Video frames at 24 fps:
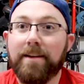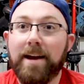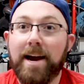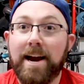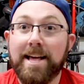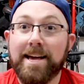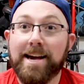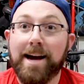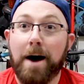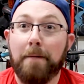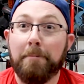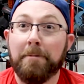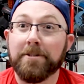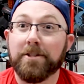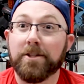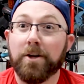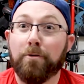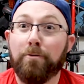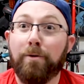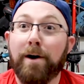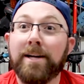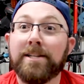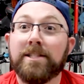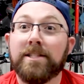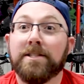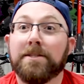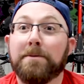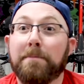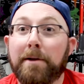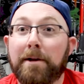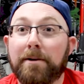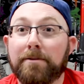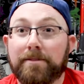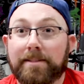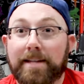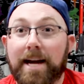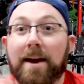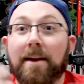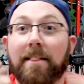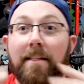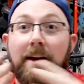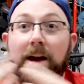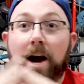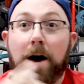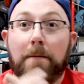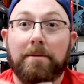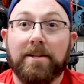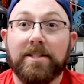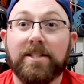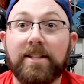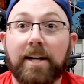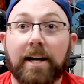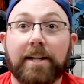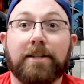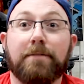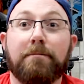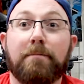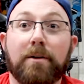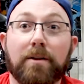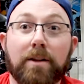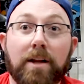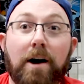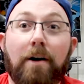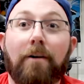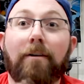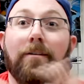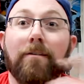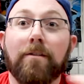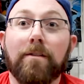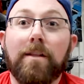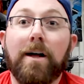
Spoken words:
Any comments or questions, let me know down in the comments section below.